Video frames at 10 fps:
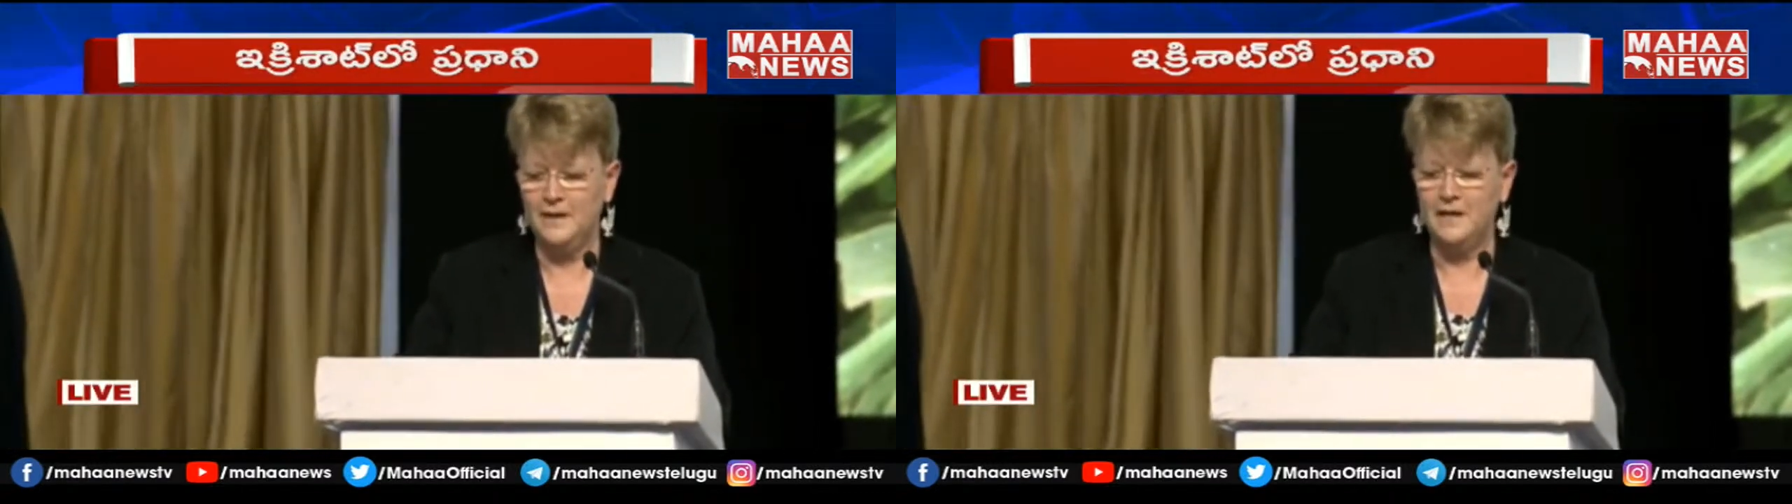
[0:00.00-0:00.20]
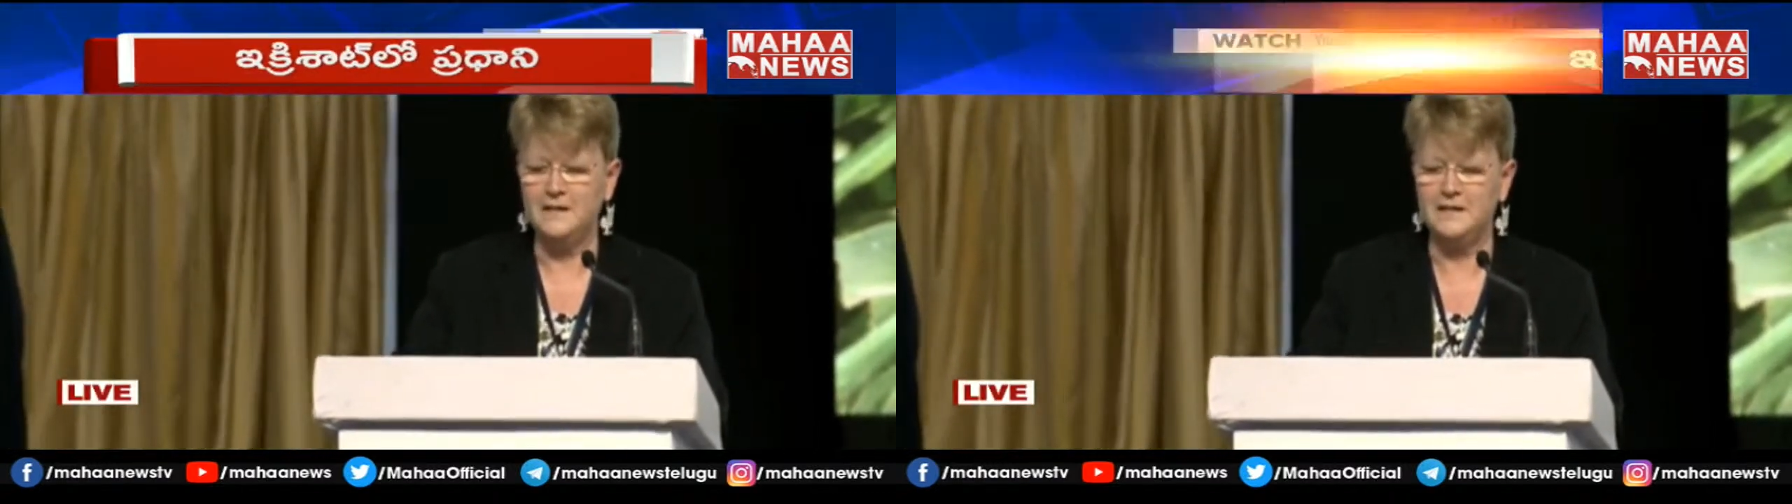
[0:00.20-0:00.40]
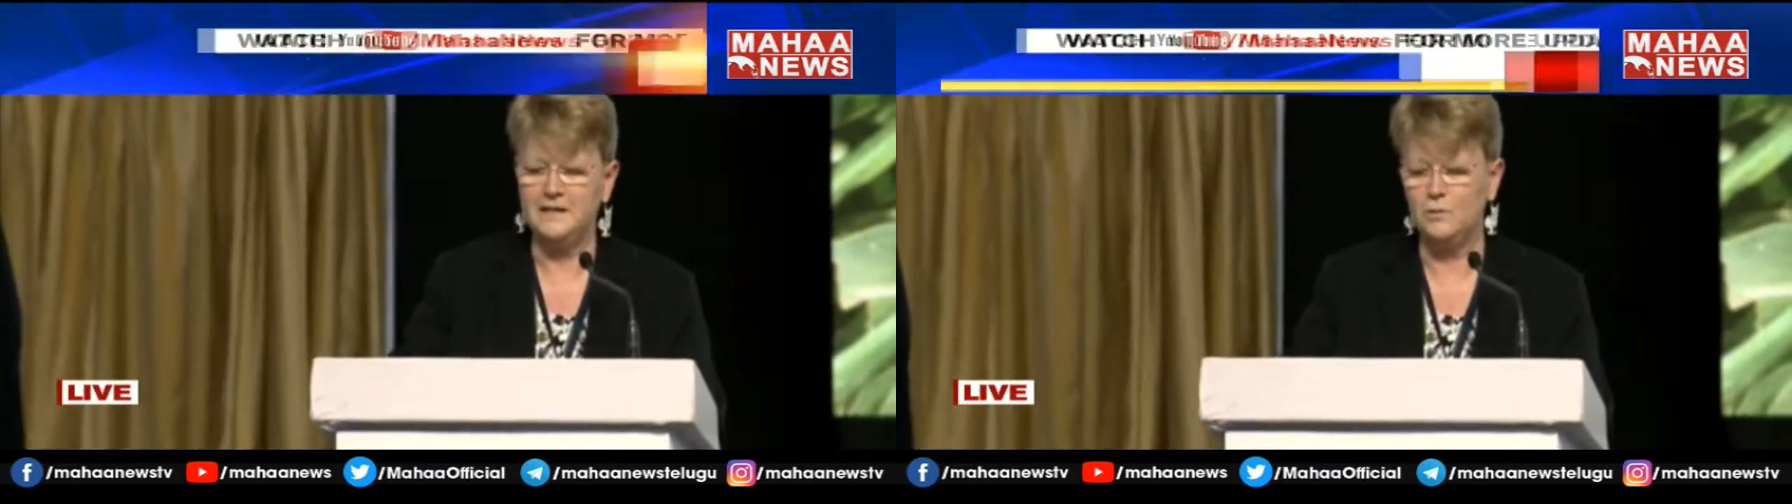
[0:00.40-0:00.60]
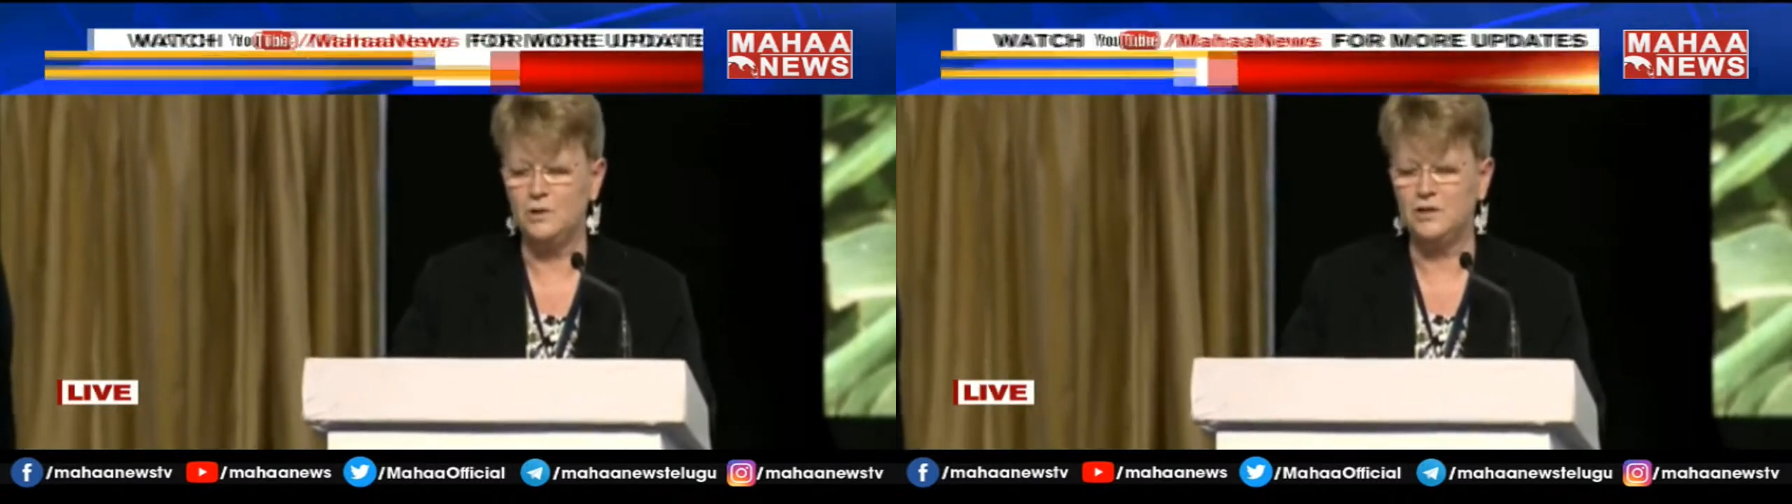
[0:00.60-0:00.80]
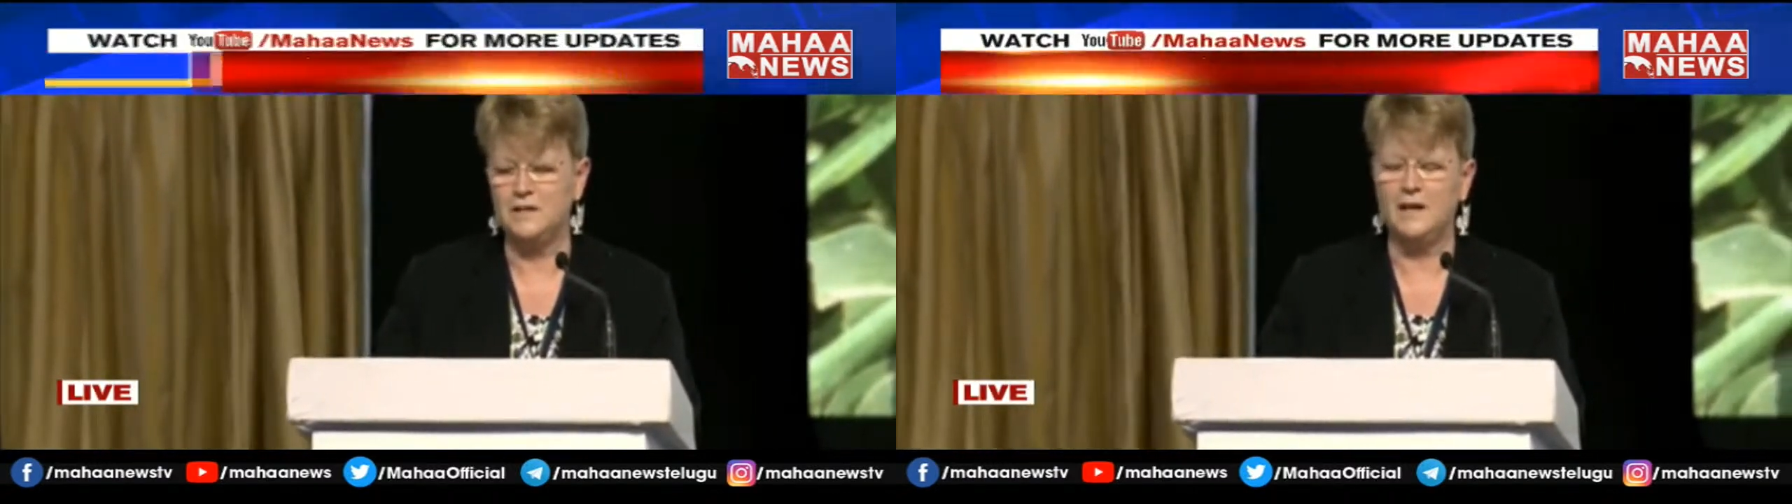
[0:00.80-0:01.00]
and
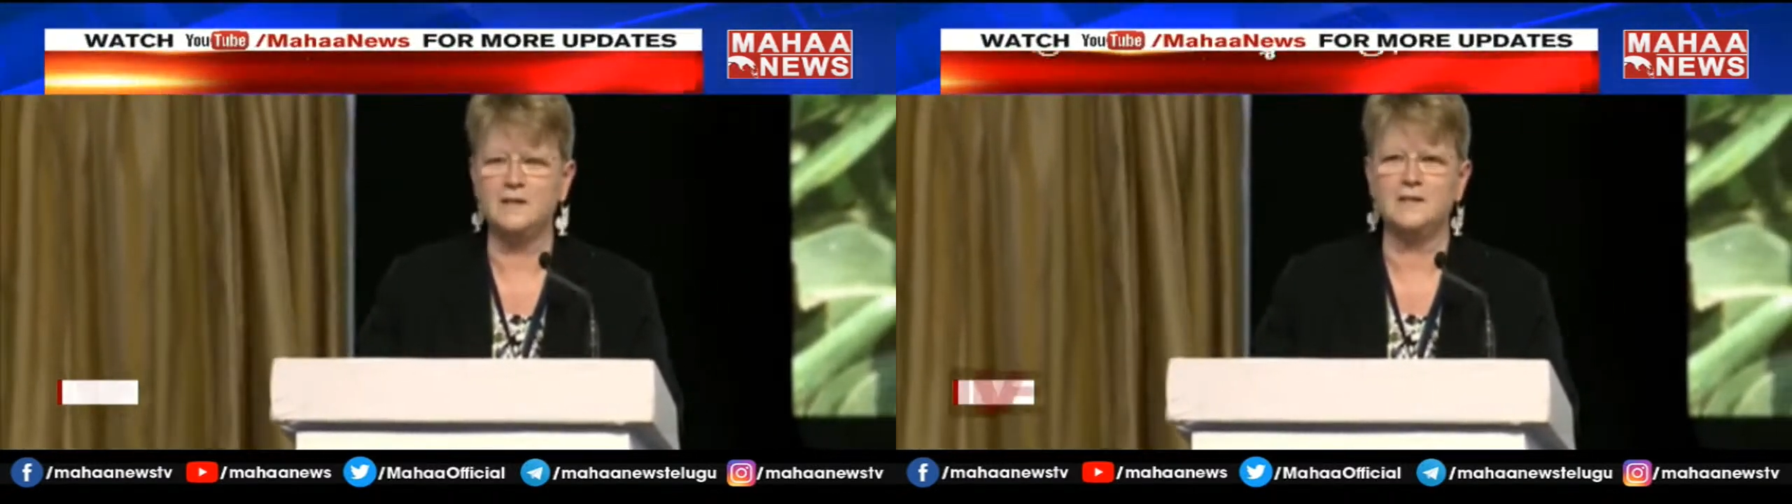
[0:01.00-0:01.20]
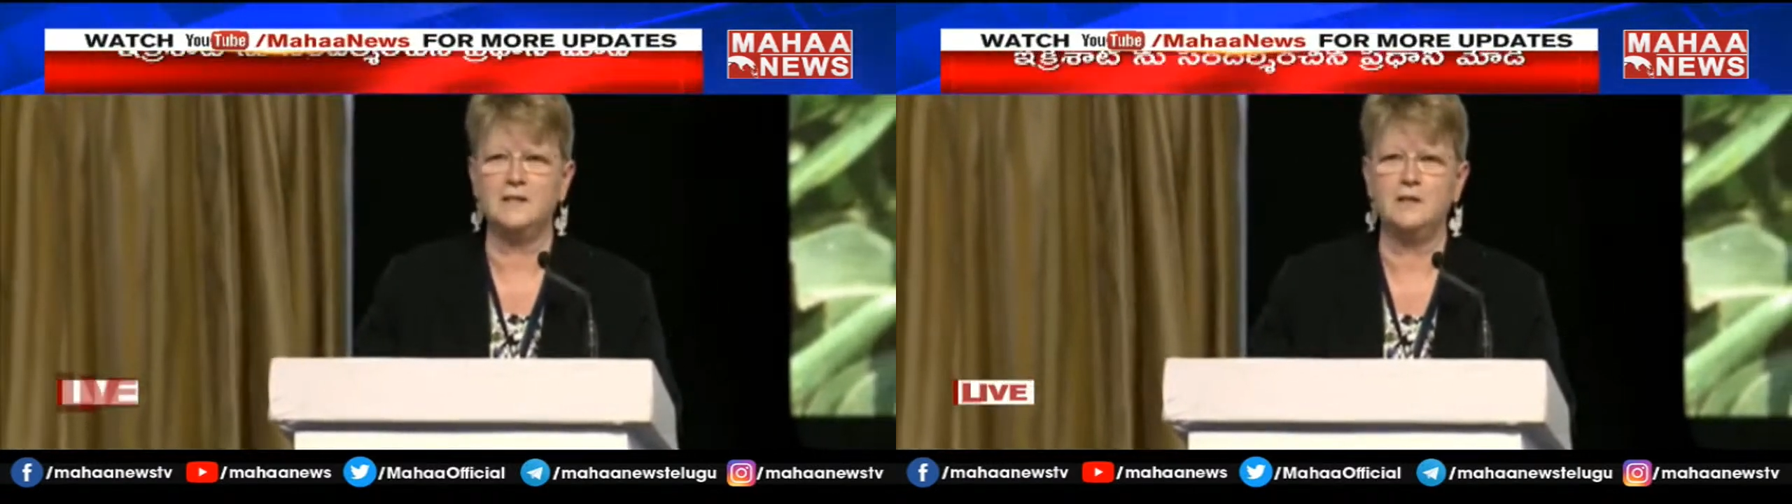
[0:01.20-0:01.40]
distinguished guests